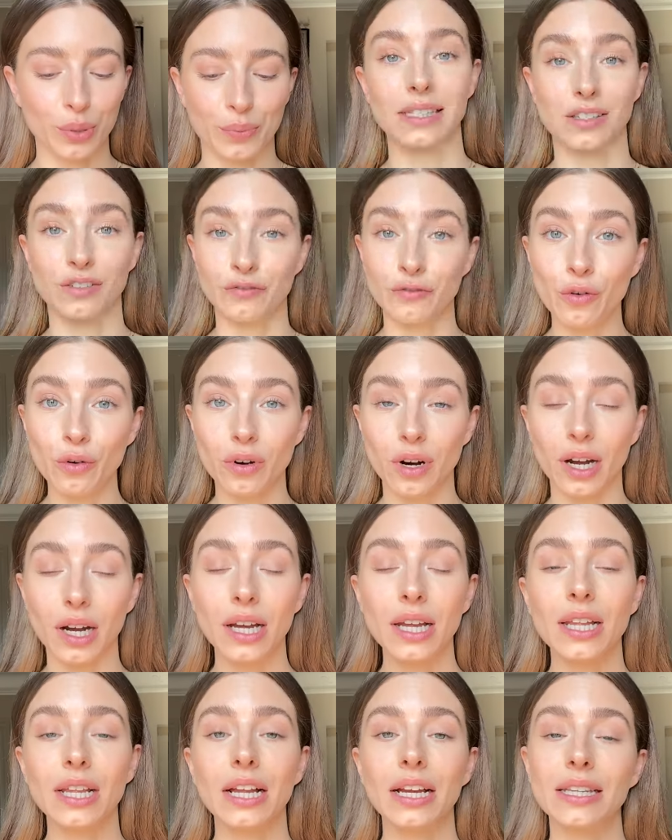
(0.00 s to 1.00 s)
Sephora,
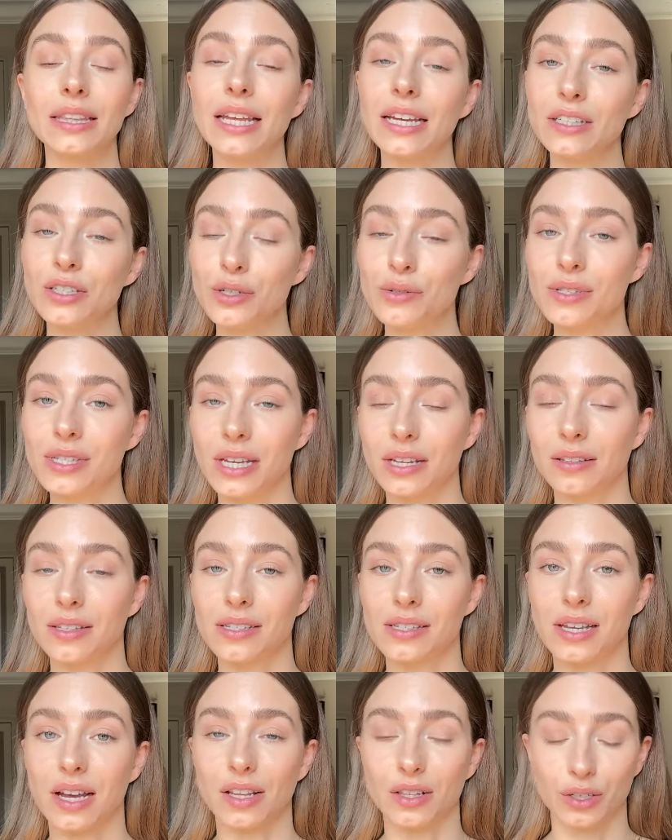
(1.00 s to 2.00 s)
they do sell
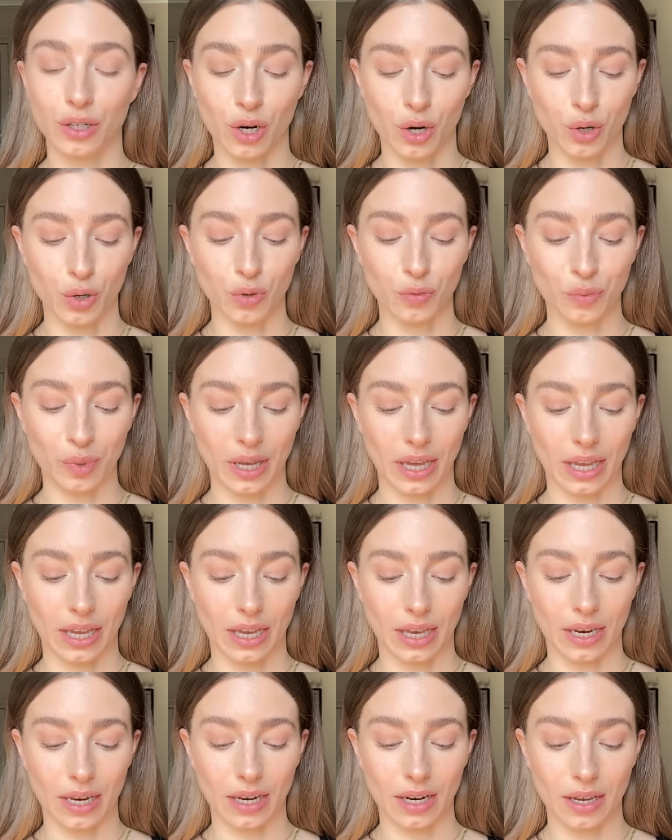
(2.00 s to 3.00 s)
this color Hope
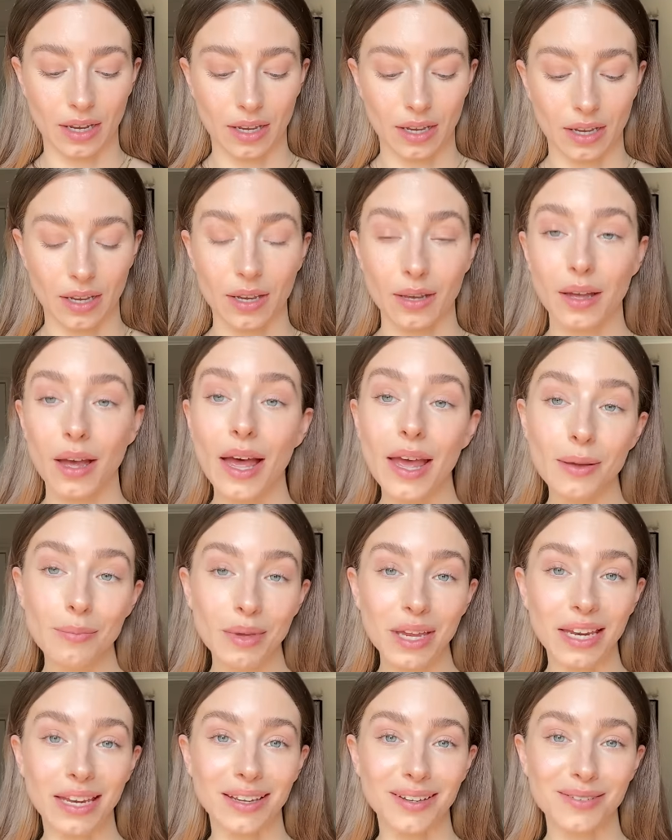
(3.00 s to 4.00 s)
in a
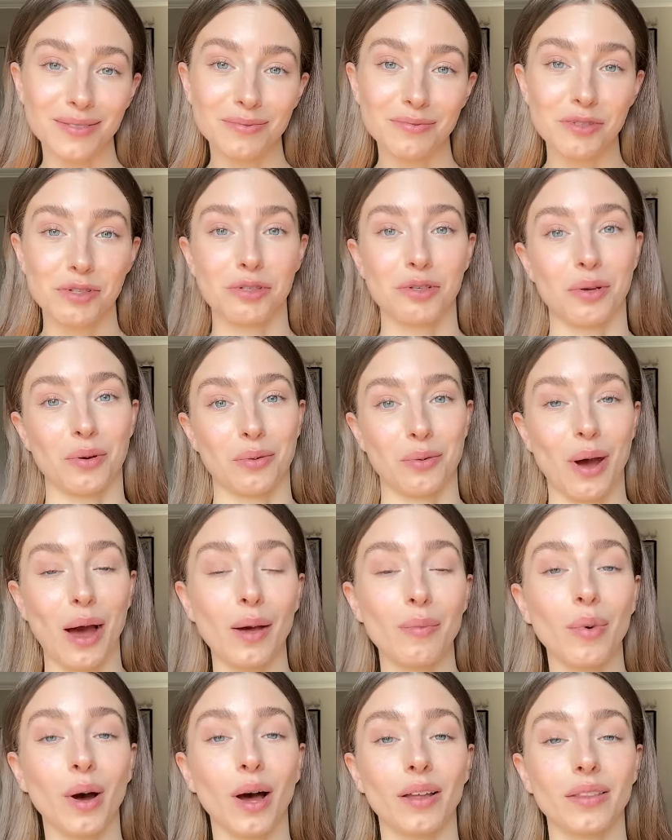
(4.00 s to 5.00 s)
mini. So I
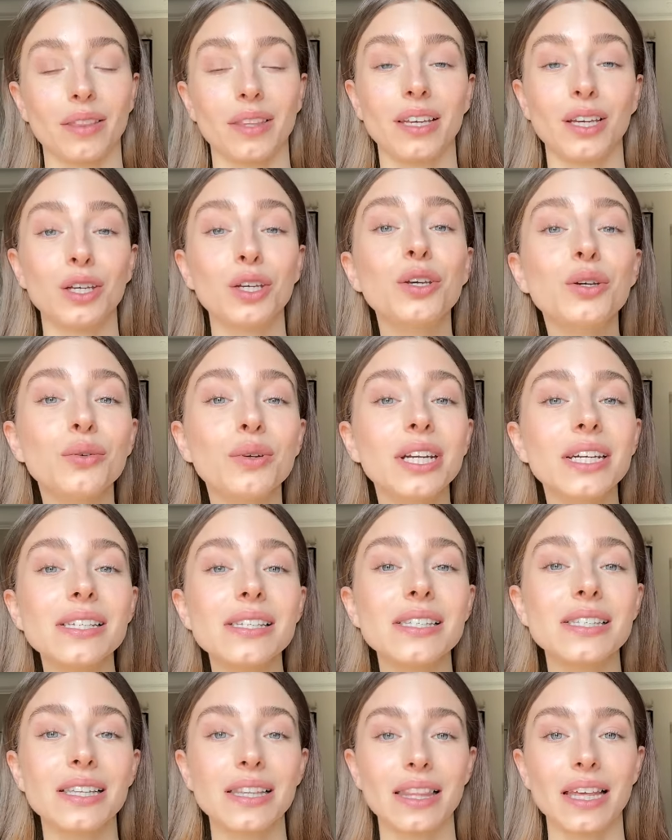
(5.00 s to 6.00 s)
bought the
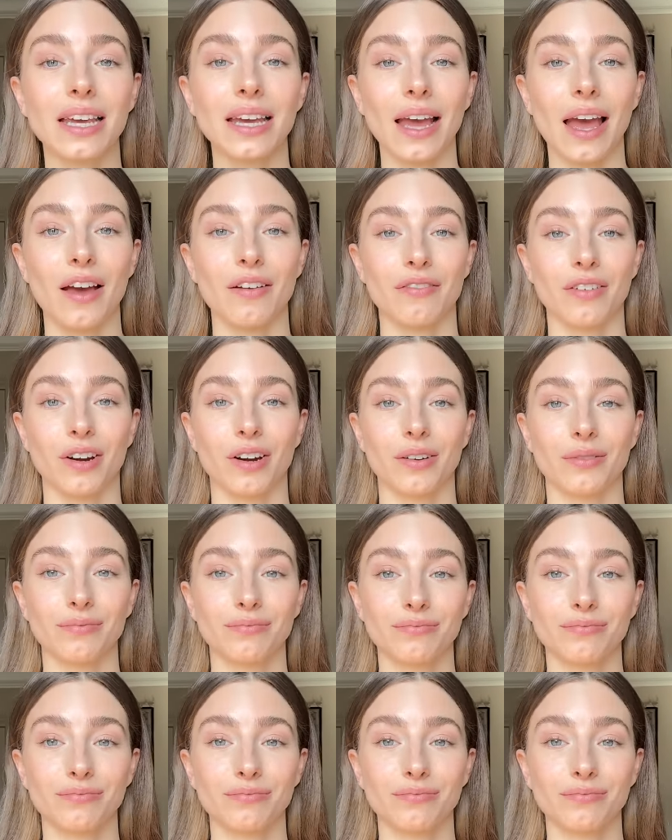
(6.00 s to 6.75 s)
cutest thing ever.